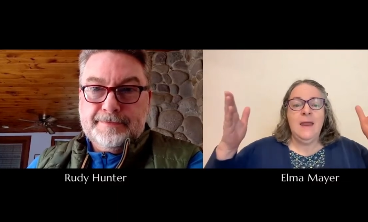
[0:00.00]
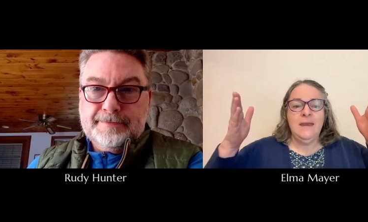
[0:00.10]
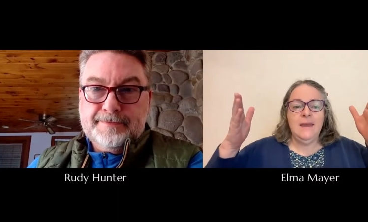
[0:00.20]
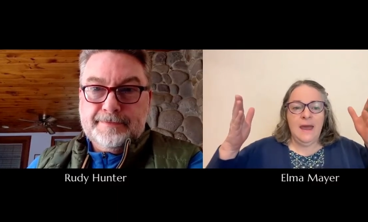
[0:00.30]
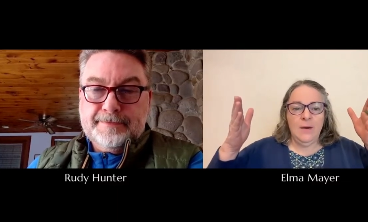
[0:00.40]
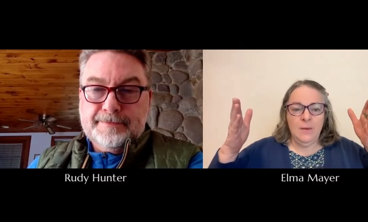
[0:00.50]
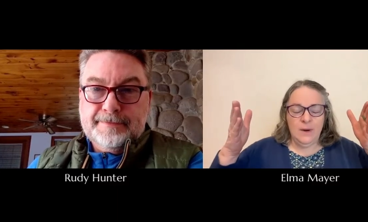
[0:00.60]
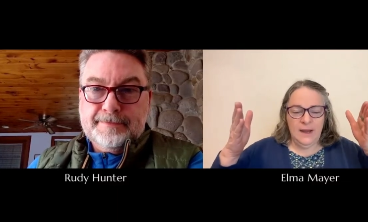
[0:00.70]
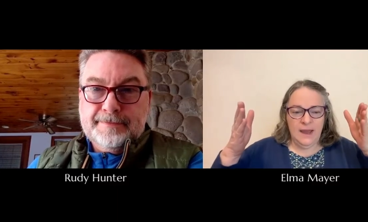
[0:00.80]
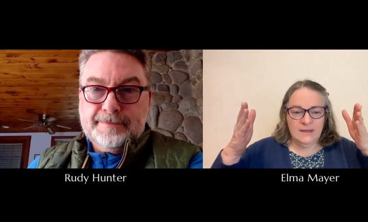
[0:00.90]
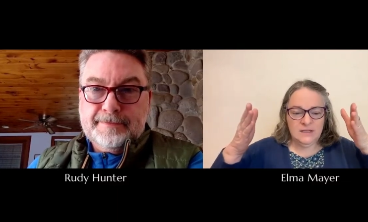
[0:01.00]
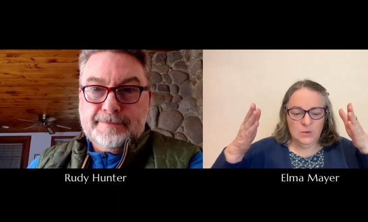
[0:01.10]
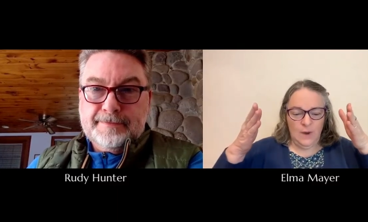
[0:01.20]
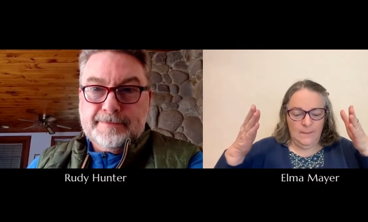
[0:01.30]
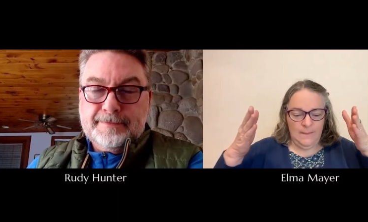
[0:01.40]
Speaker 1: Now I want to ask you
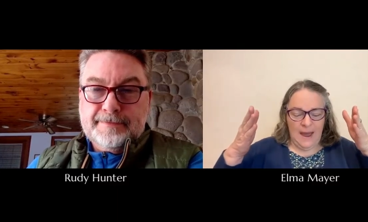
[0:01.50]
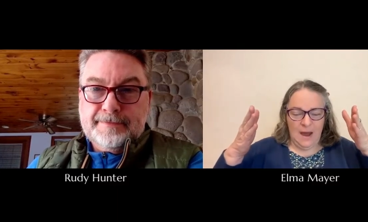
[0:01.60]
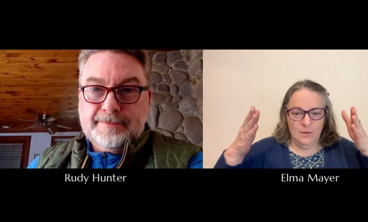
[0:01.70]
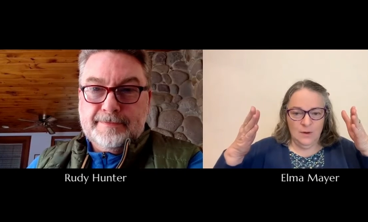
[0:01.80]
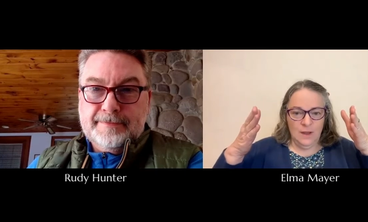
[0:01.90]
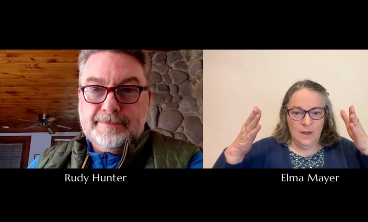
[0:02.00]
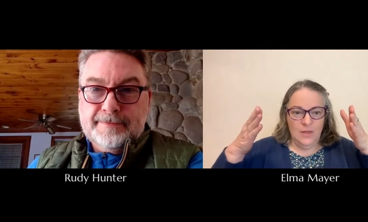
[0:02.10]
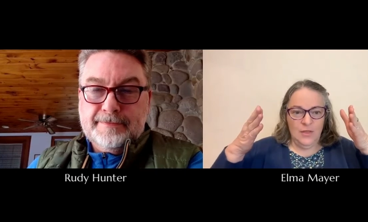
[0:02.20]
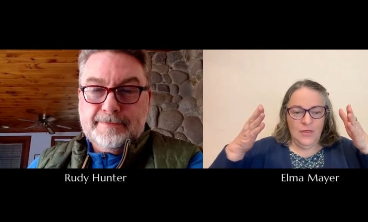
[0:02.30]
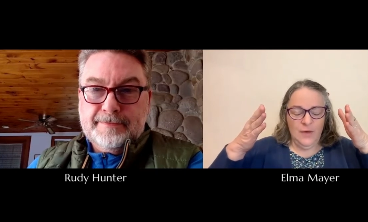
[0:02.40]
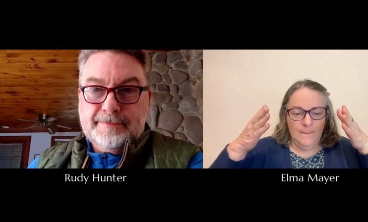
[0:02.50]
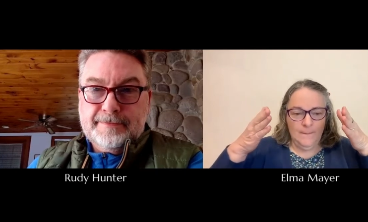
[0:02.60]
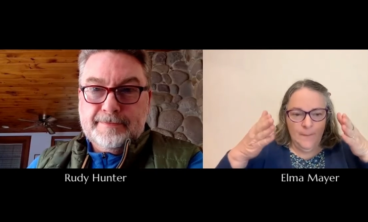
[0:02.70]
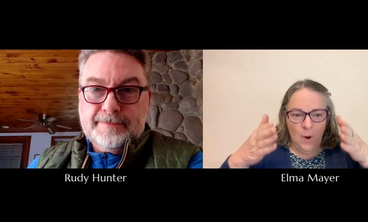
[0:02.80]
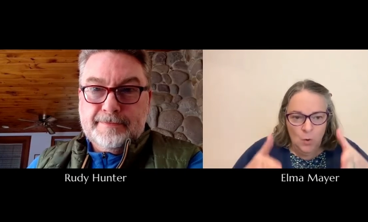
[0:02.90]
about the
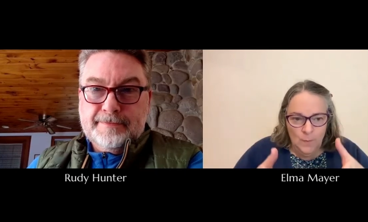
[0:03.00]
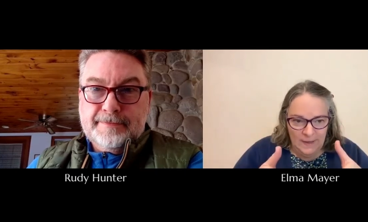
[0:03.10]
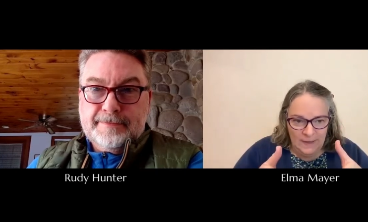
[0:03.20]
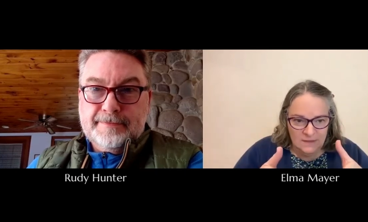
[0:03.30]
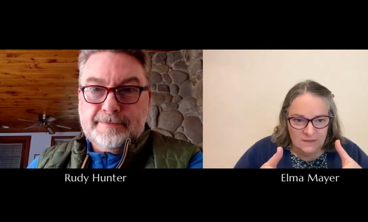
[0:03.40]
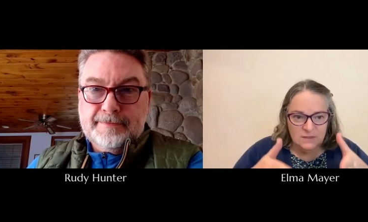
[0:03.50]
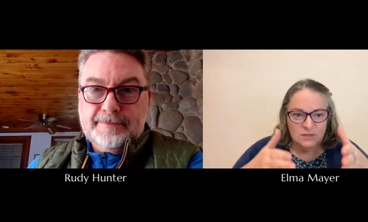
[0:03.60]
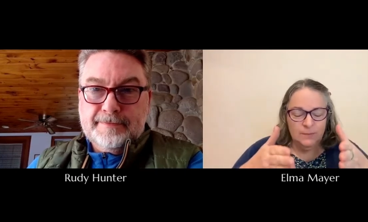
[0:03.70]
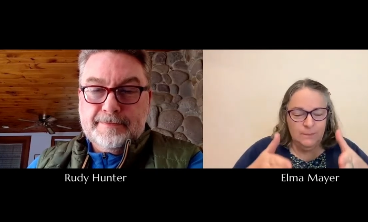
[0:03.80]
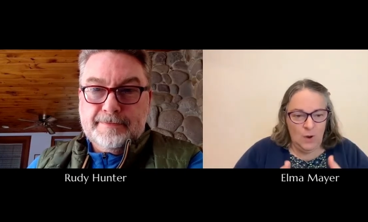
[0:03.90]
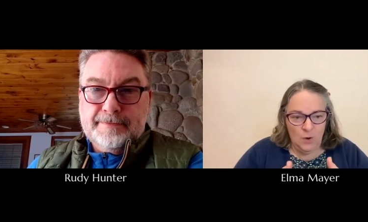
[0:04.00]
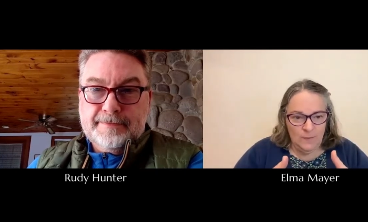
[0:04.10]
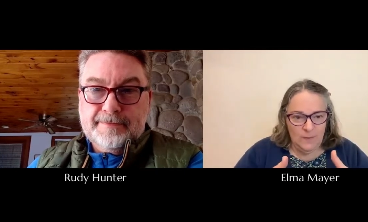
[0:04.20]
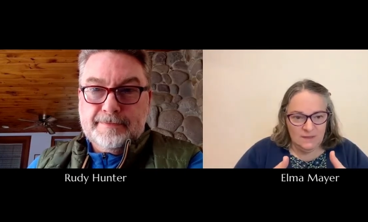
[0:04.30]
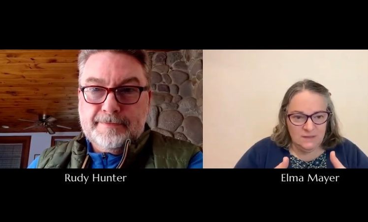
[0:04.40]
moment to
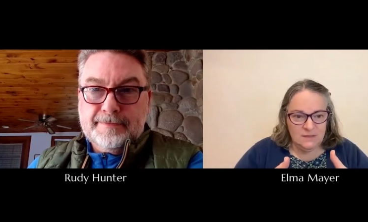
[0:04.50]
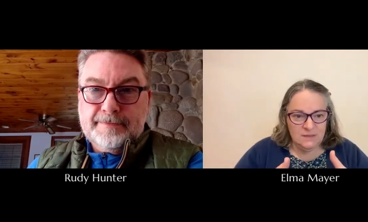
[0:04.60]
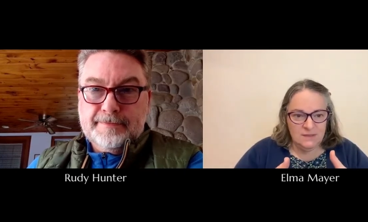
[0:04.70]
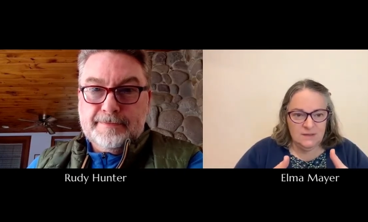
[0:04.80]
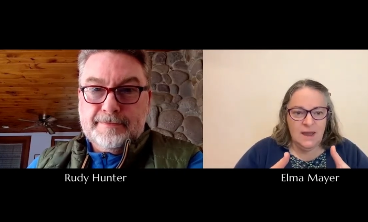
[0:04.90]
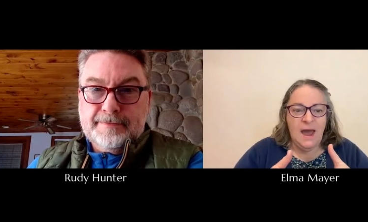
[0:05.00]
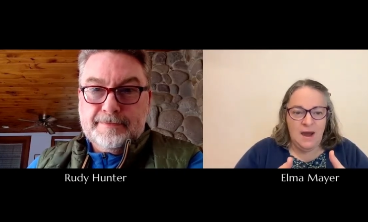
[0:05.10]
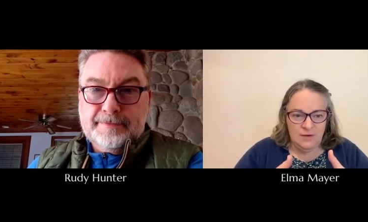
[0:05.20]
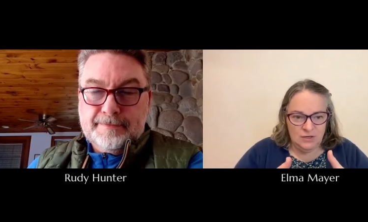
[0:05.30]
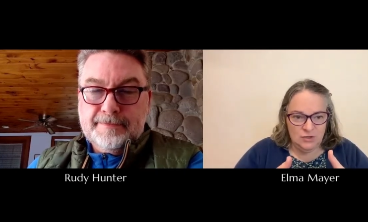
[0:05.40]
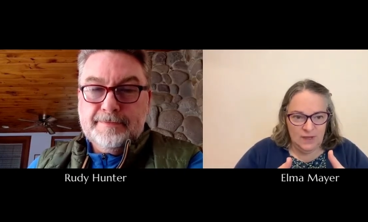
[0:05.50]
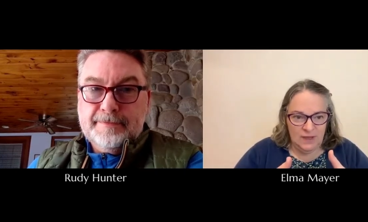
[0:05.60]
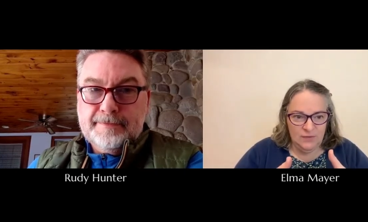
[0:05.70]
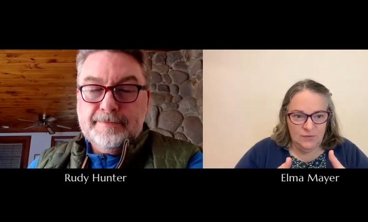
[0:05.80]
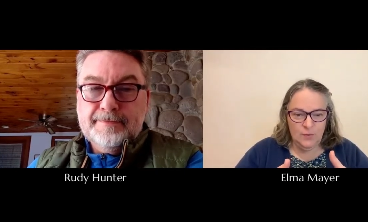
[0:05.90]
moment how did you get
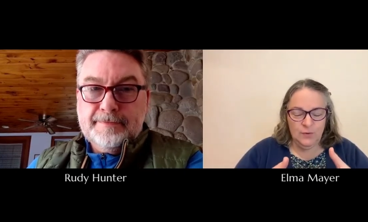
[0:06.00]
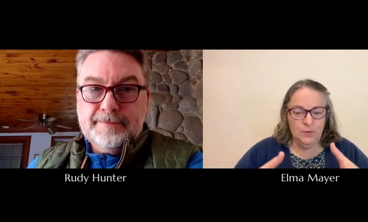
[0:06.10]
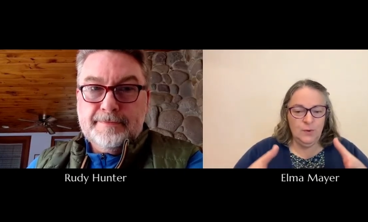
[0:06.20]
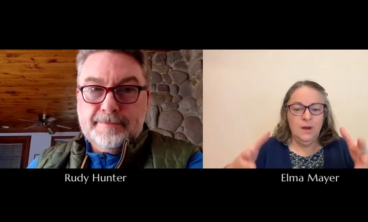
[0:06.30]
through